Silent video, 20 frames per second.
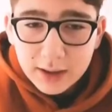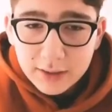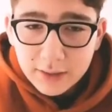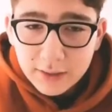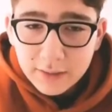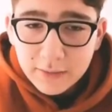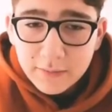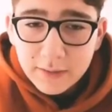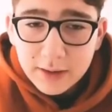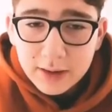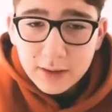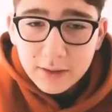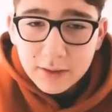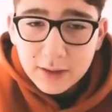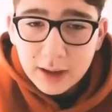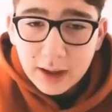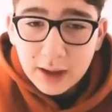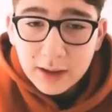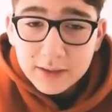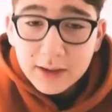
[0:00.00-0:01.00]
are the
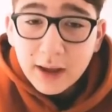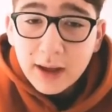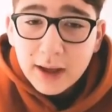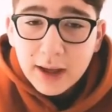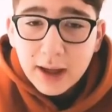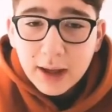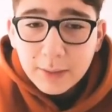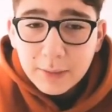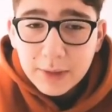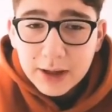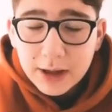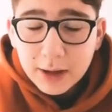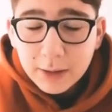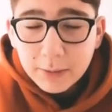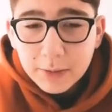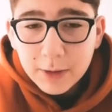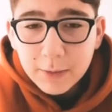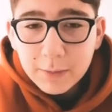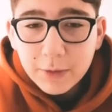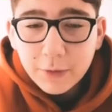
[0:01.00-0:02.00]
video calls and
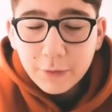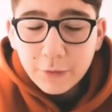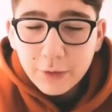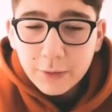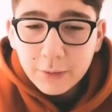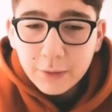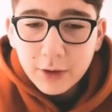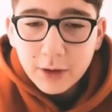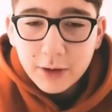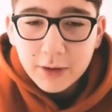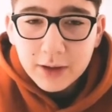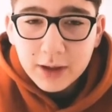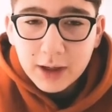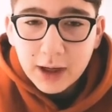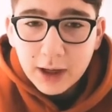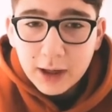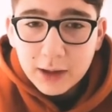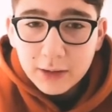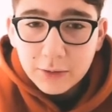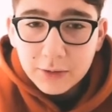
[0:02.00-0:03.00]
meeting people from
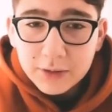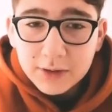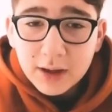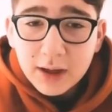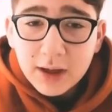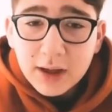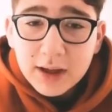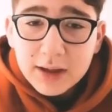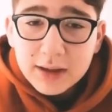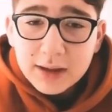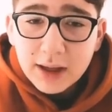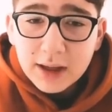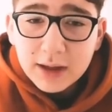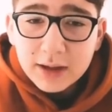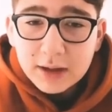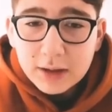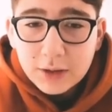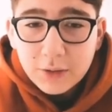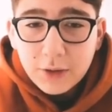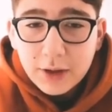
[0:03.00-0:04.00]
other countries.
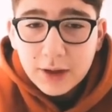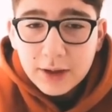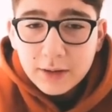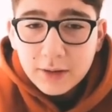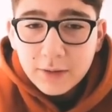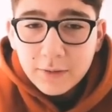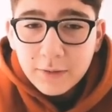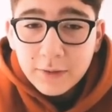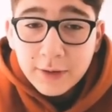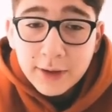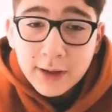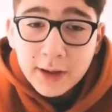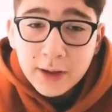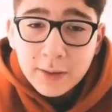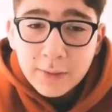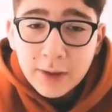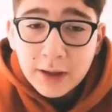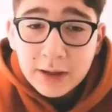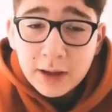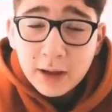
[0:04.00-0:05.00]
Thanks creator for
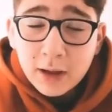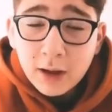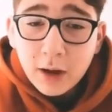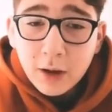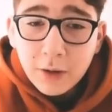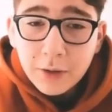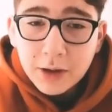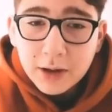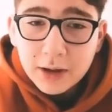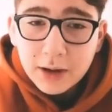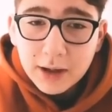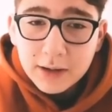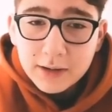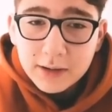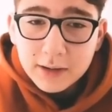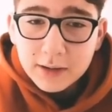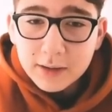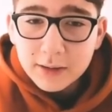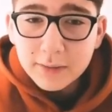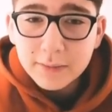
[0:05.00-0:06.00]
animating our
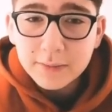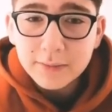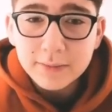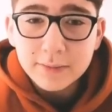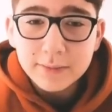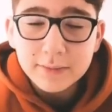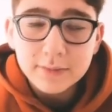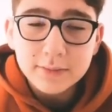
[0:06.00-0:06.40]
classes.